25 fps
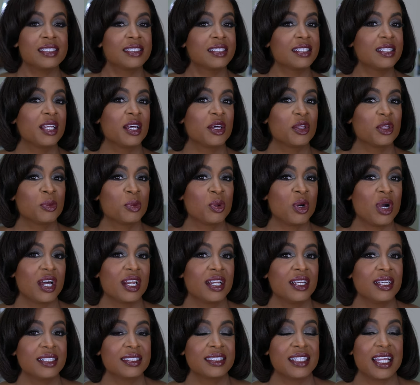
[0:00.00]
is another
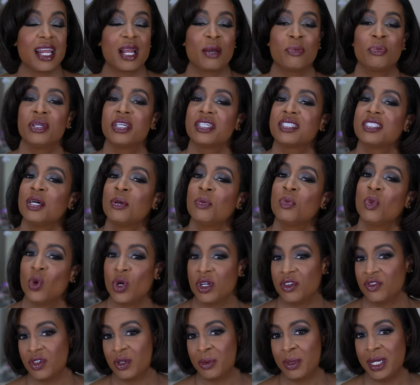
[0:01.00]
product that I picked up
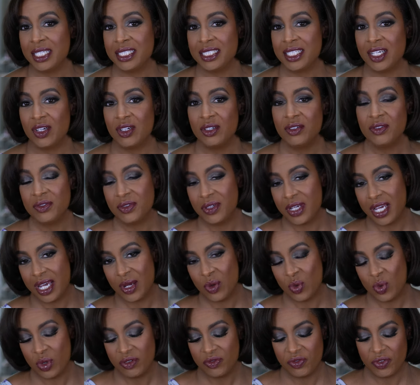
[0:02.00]
one for myself
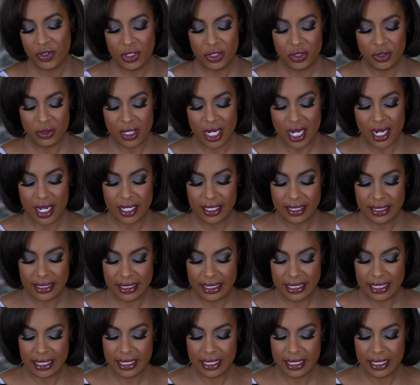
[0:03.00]
and one for you guys.